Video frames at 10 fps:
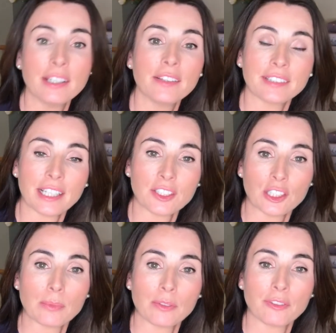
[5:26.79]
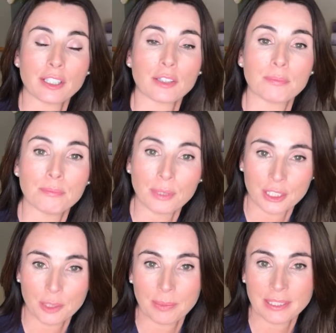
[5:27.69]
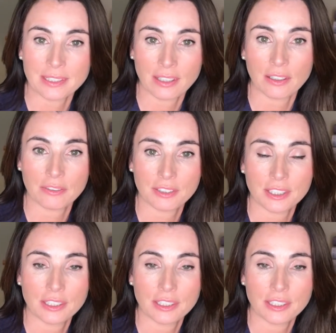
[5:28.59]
that dermal filler must be dissolved